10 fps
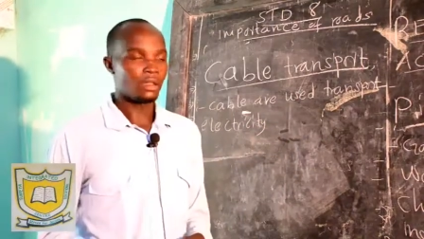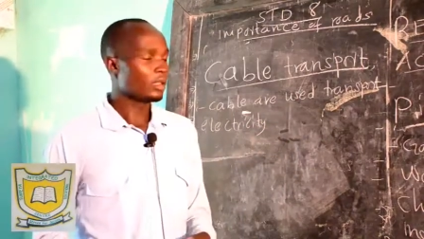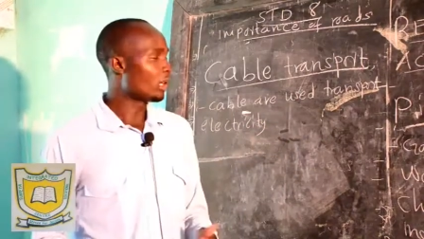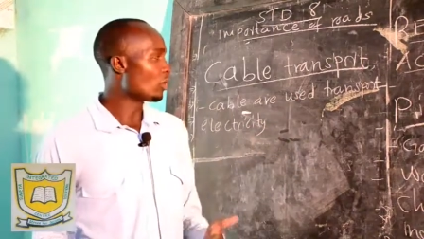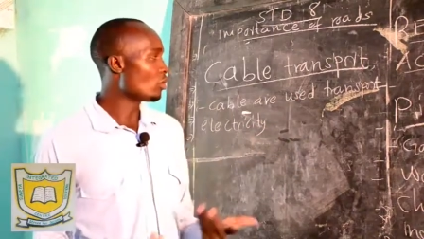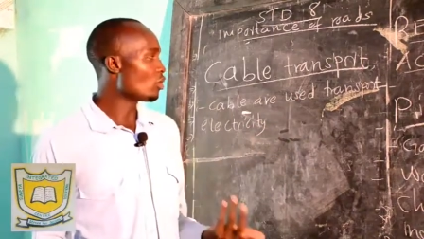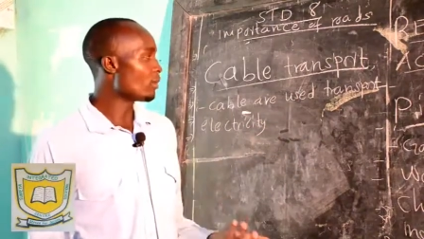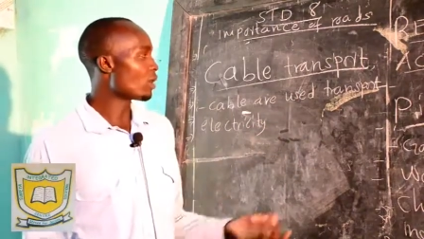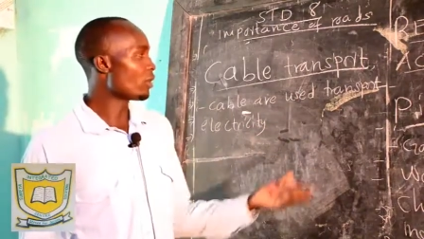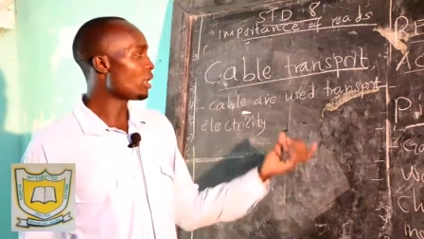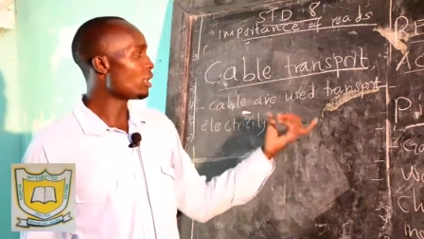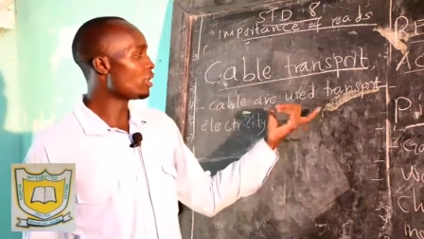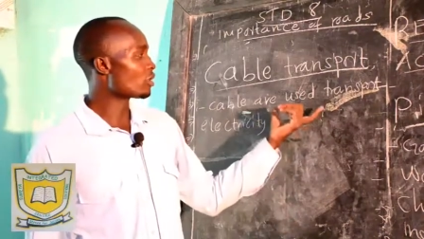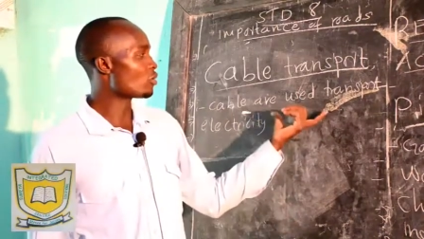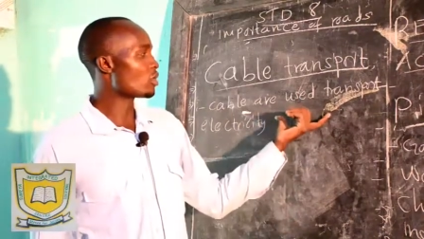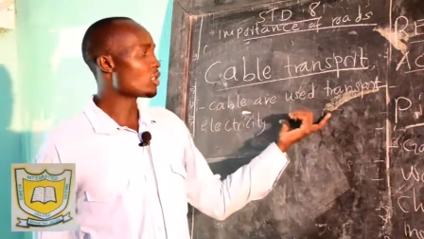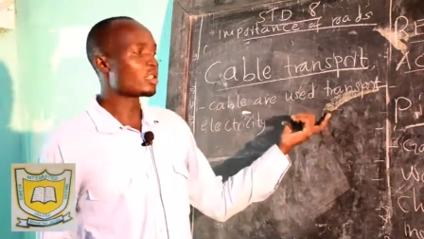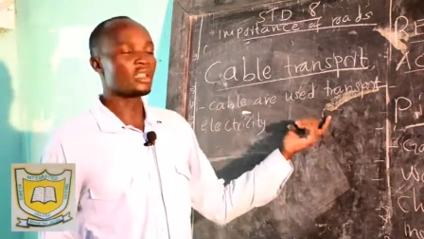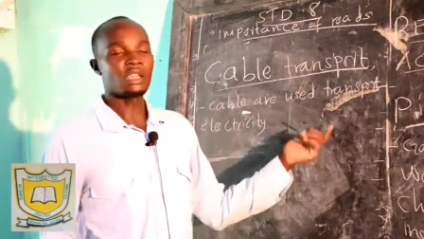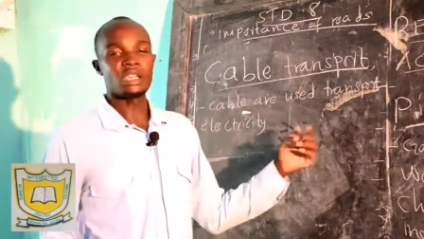And we know very well
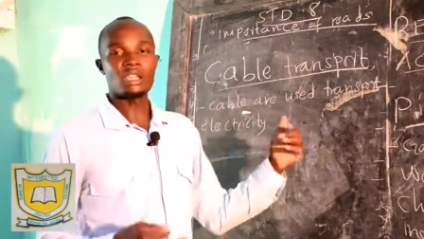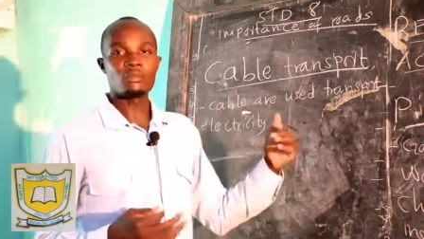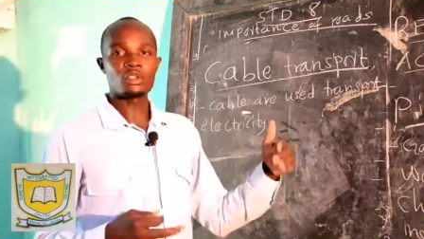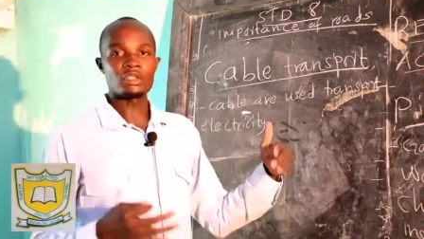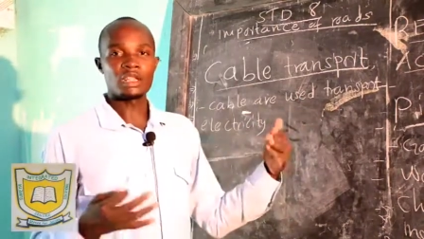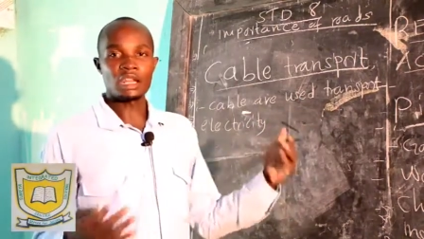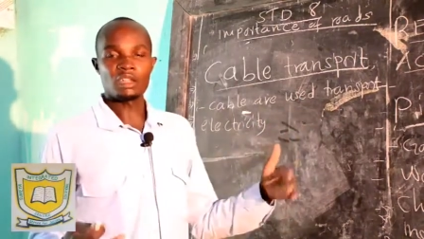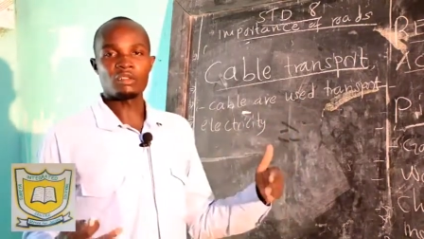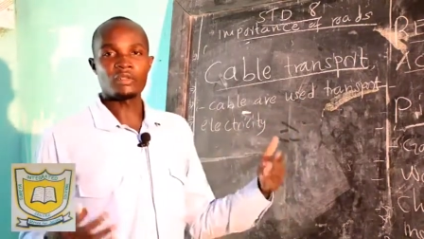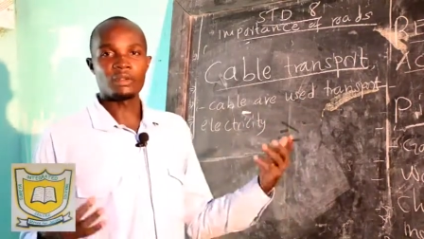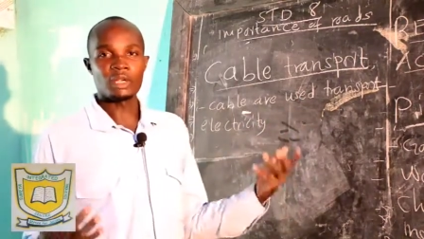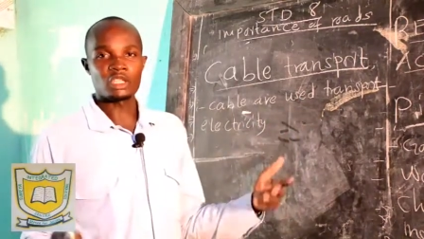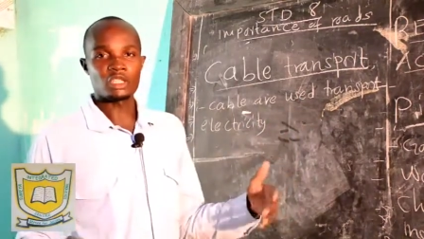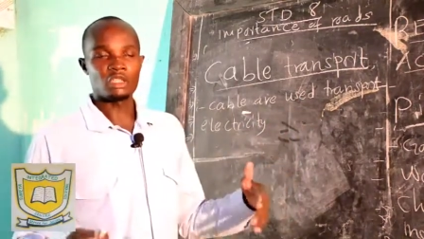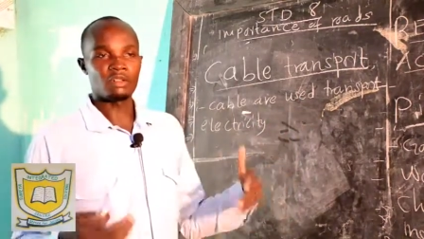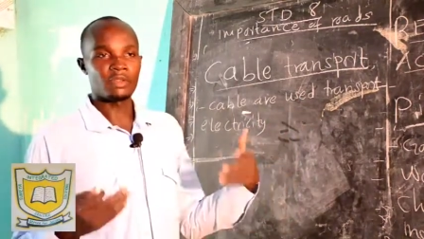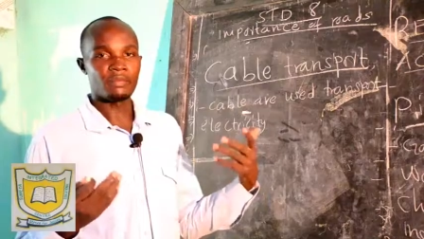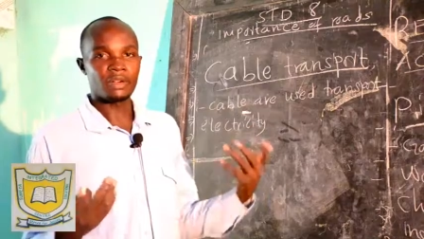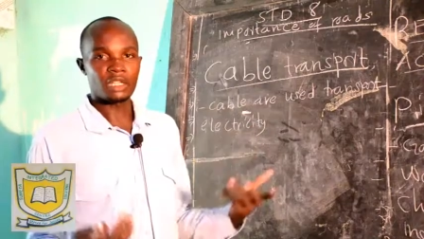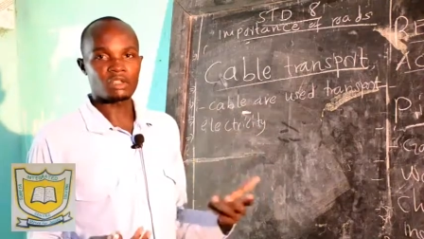electricity enables the running of the machine, of the
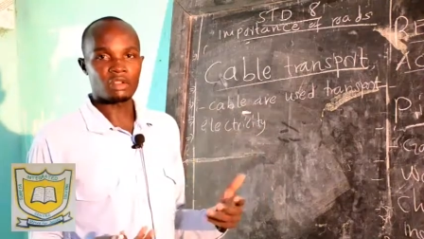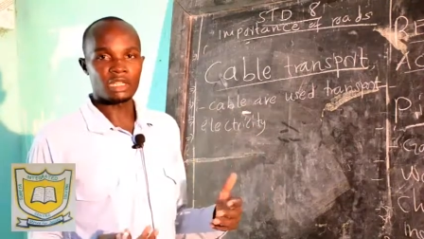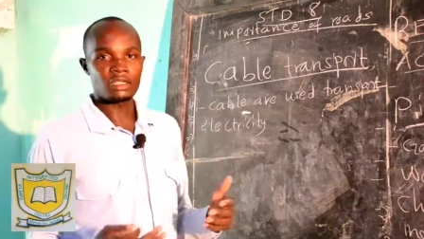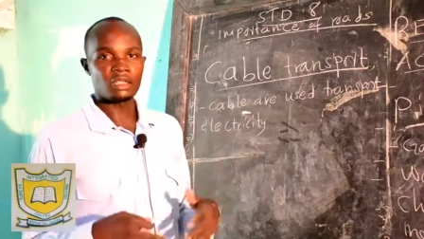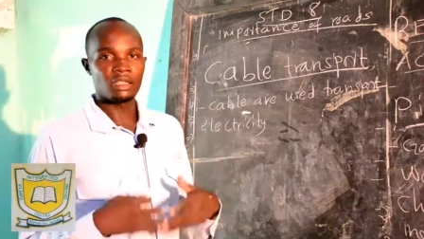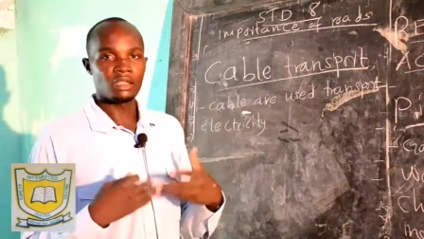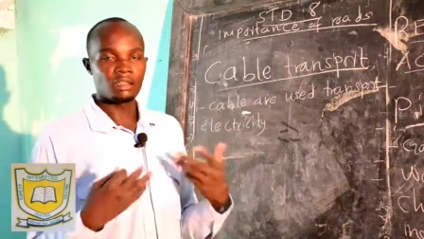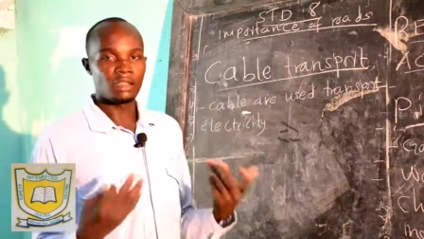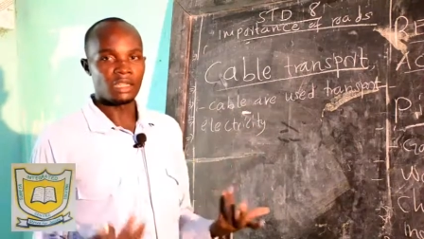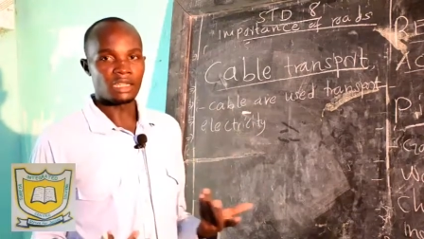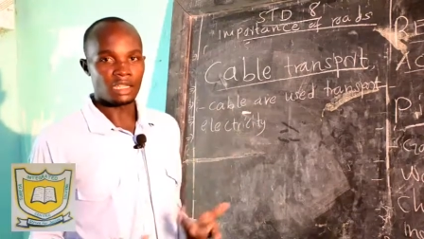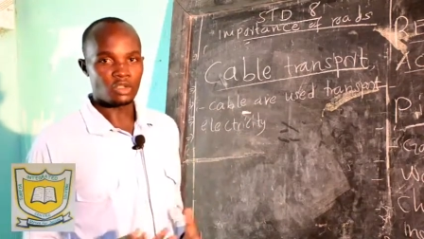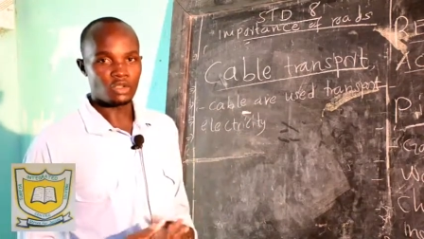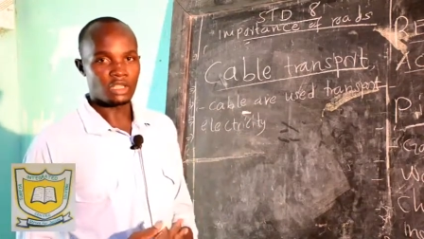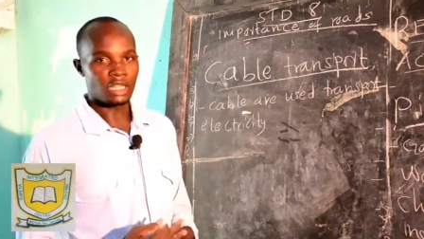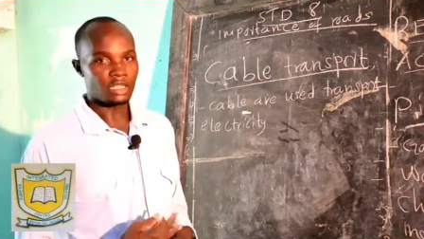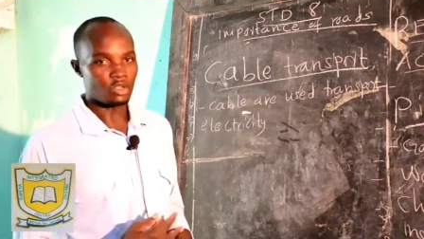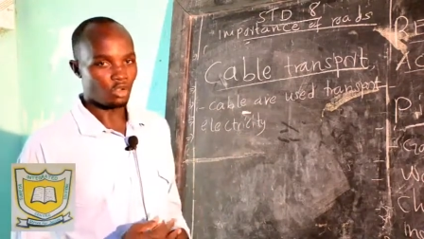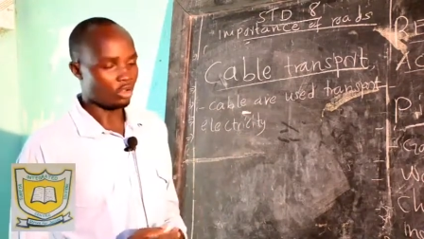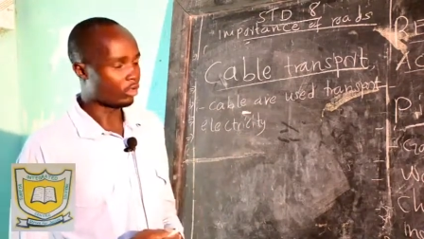factories, the industries, and
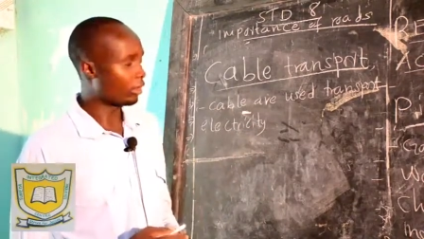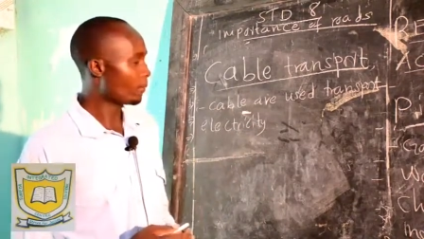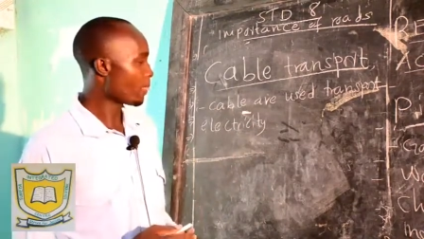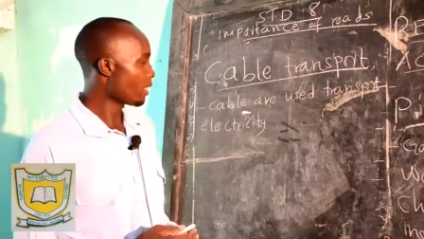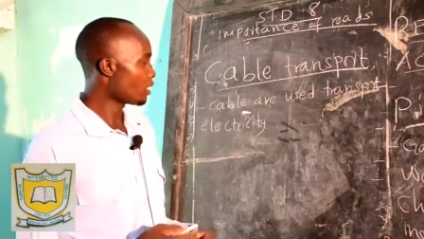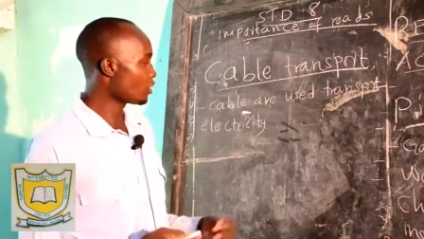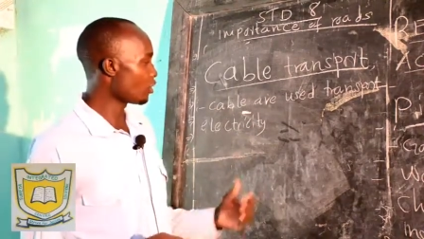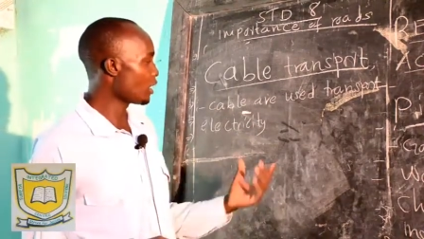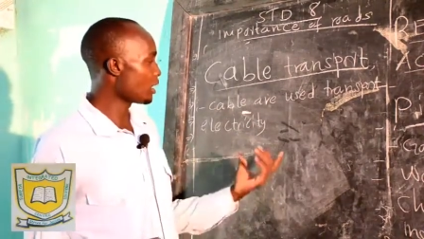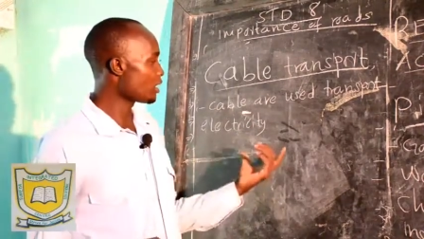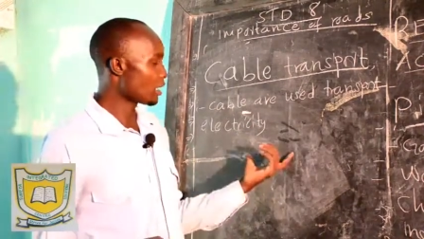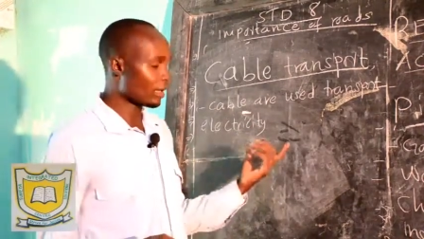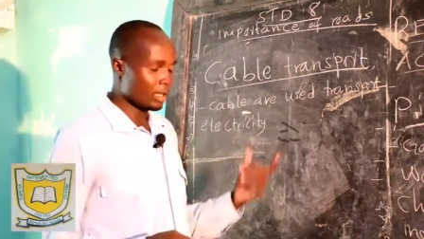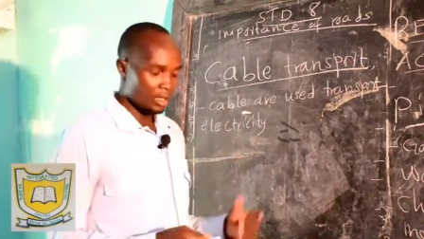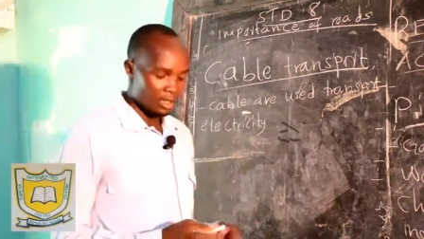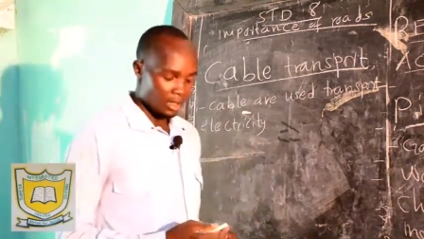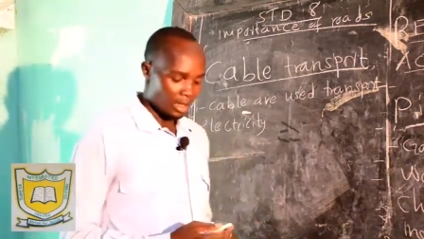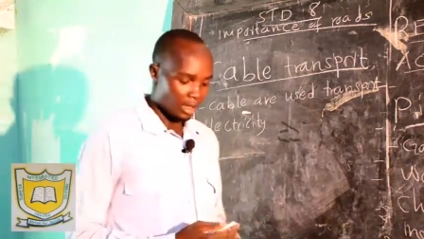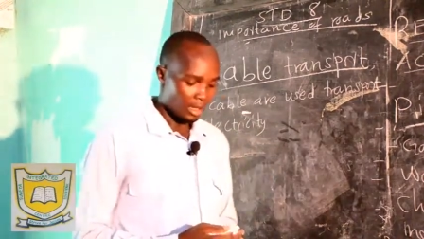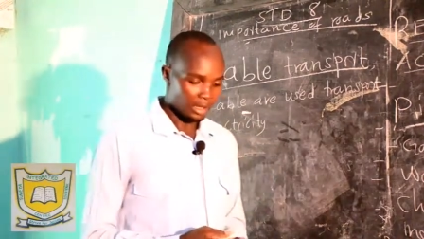so on. So that is a
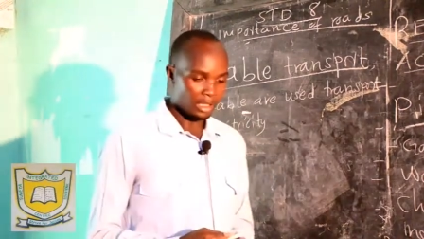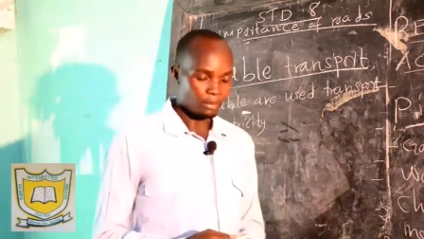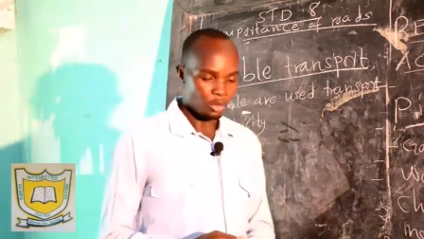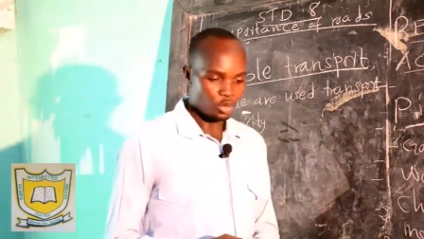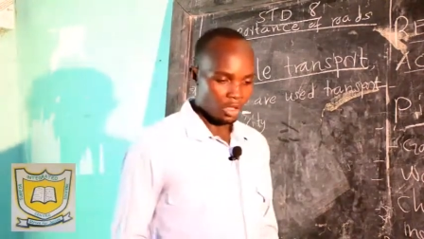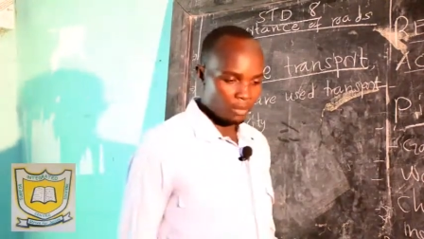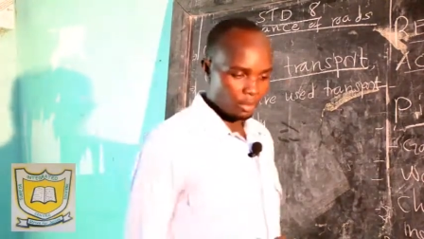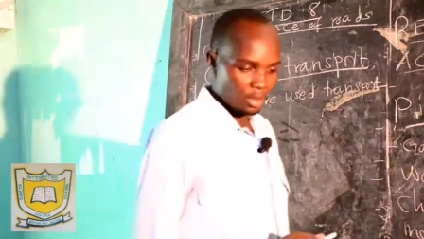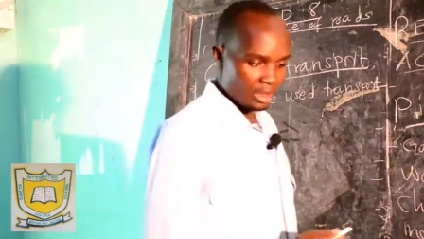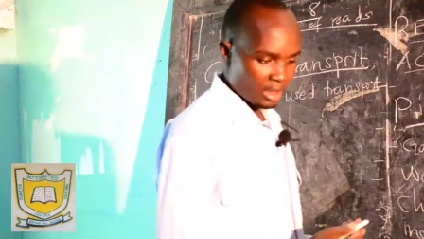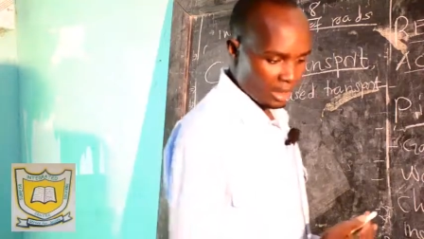cable transport.